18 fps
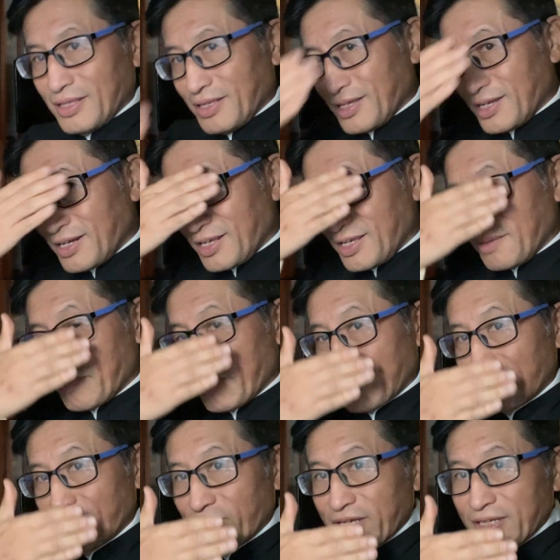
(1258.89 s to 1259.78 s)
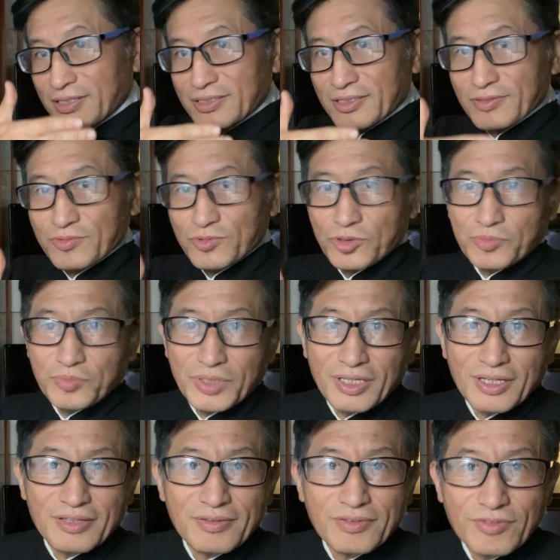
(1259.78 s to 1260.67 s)
And in my face will
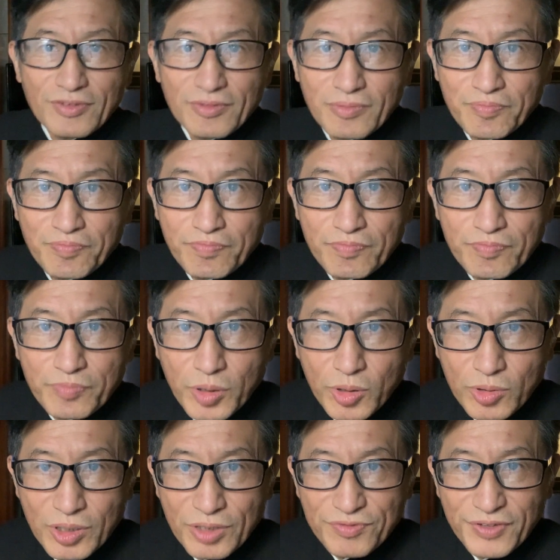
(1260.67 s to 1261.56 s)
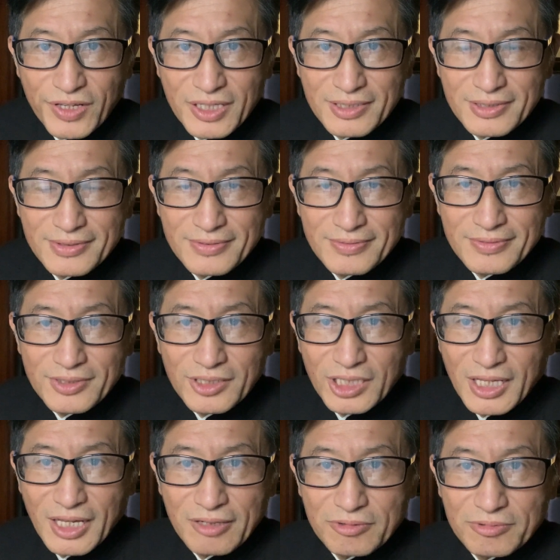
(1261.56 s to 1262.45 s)
be a poker face. You
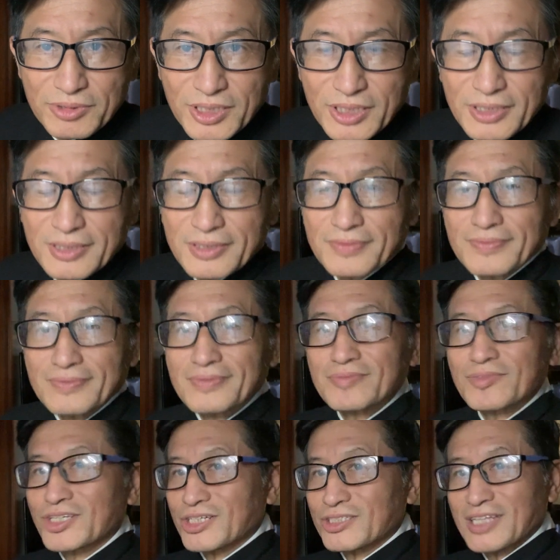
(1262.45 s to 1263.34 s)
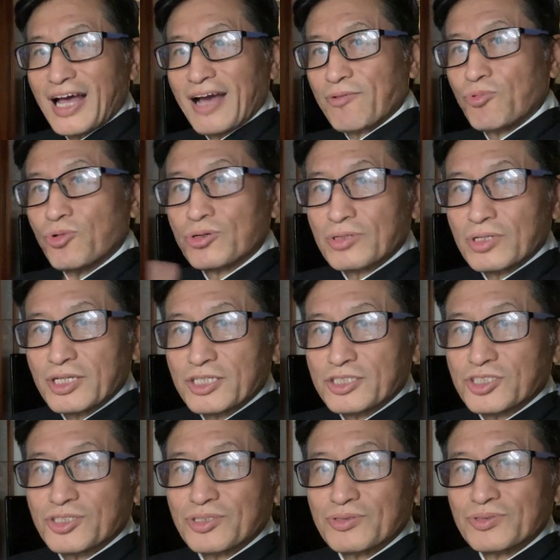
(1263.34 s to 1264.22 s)
can't read because I won't
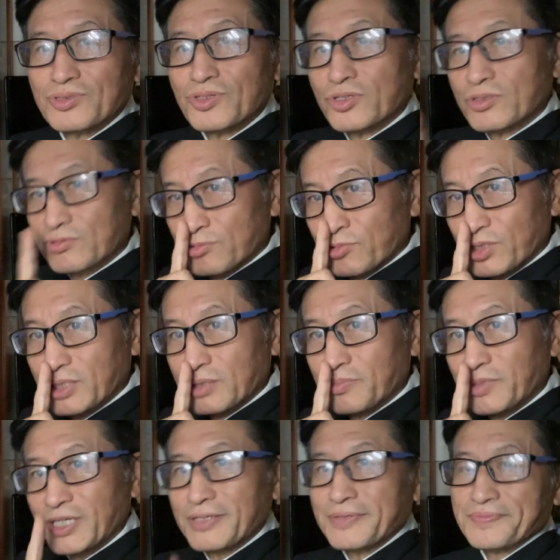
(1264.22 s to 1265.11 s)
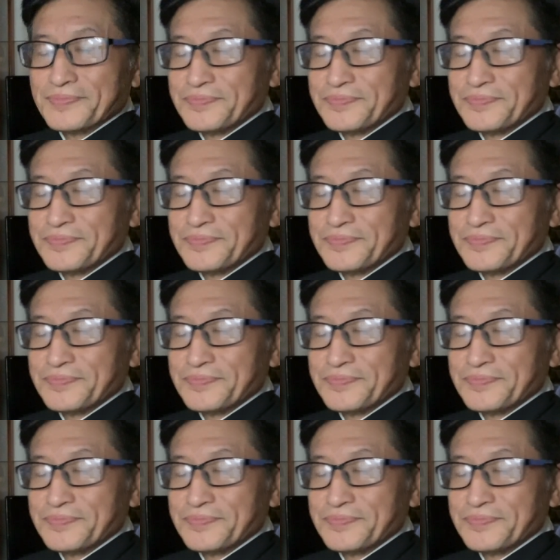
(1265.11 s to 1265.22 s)
let you read me.